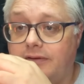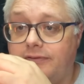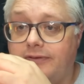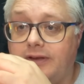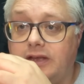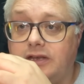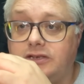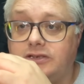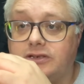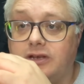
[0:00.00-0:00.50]

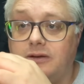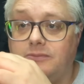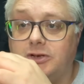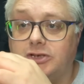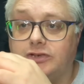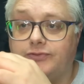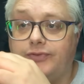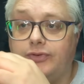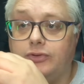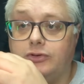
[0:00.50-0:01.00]
Thank you so
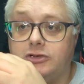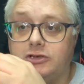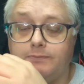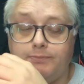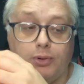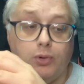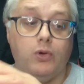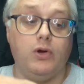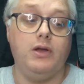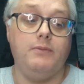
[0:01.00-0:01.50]
much for
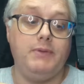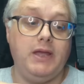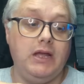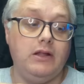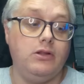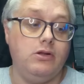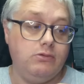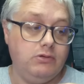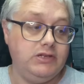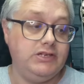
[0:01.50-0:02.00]
supporting me
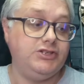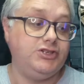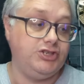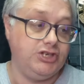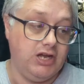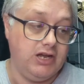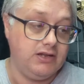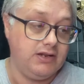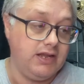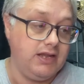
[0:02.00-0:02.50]
along this
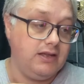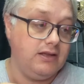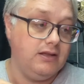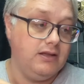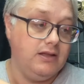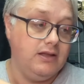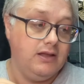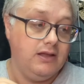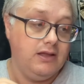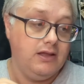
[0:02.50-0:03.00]
journey,
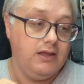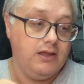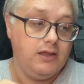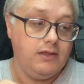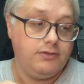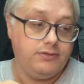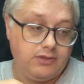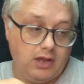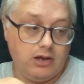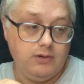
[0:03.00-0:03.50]

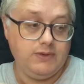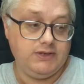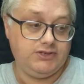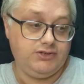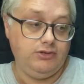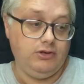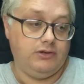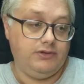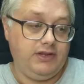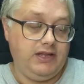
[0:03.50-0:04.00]
though
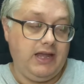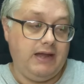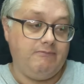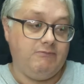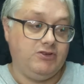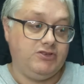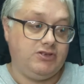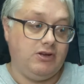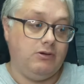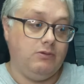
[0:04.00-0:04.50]
it's not the end
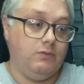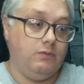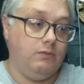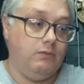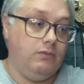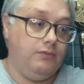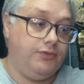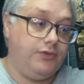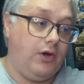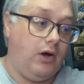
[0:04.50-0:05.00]
result
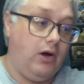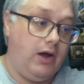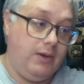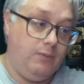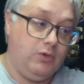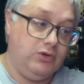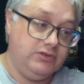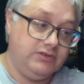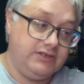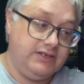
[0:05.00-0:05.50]
that I
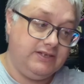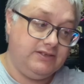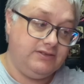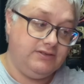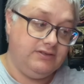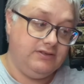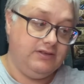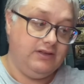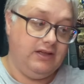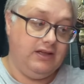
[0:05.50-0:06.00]
wanted,
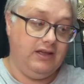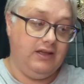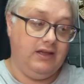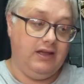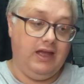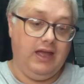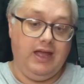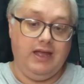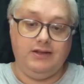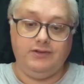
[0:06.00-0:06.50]

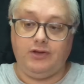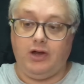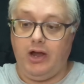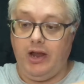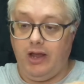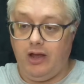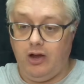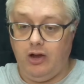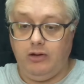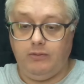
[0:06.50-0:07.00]
and
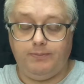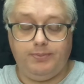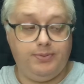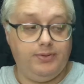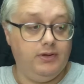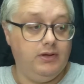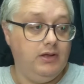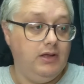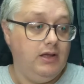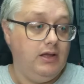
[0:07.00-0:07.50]
I hope
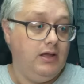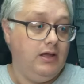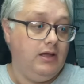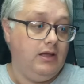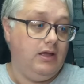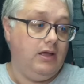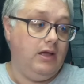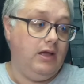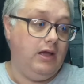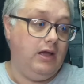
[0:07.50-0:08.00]

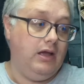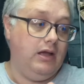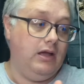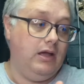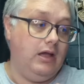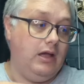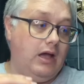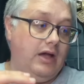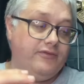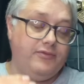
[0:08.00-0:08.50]

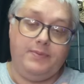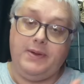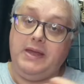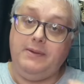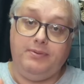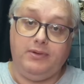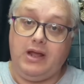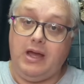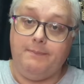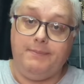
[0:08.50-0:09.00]
other
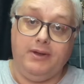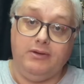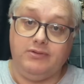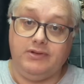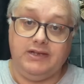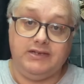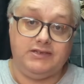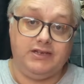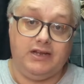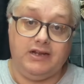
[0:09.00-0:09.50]
people that are building
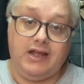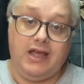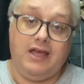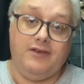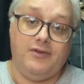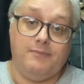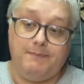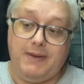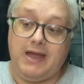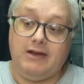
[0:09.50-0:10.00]
this are going to
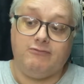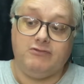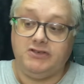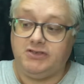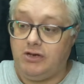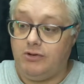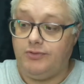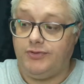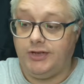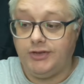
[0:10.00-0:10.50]
have a better
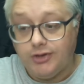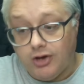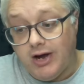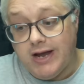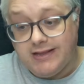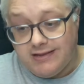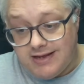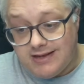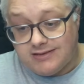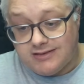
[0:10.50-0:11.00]
result than
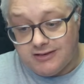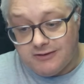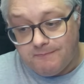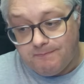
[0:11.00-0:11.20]
I did.